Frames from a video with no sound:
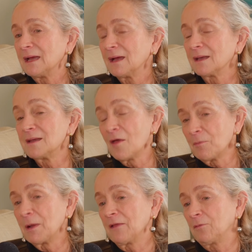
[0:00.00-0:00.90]
another
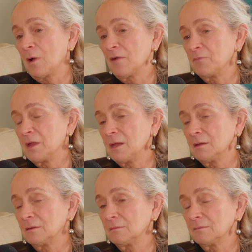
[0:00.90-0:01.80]
place where I've
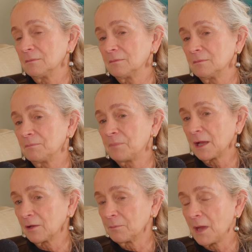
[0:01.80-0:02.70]
been
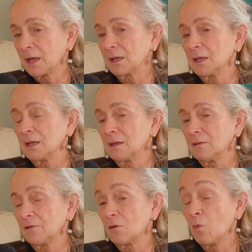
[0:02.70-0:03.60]
back and back
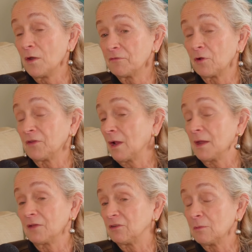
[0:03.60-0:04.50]
is a wonderful hotel. And
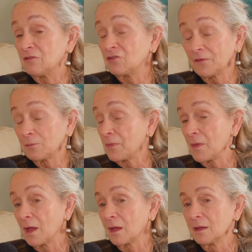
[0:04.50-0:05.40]
actually, we just went
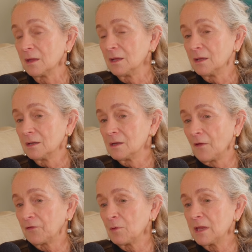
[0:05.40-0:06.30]
there
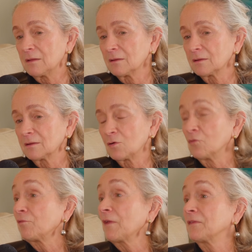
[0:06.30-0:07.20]
last week,
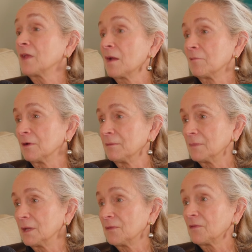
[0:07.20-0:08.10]
called Trasiera
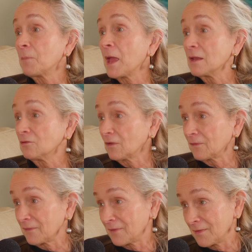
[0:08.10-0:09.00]
in Spain,
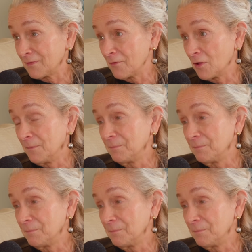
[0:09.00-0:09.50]
just outside Seville.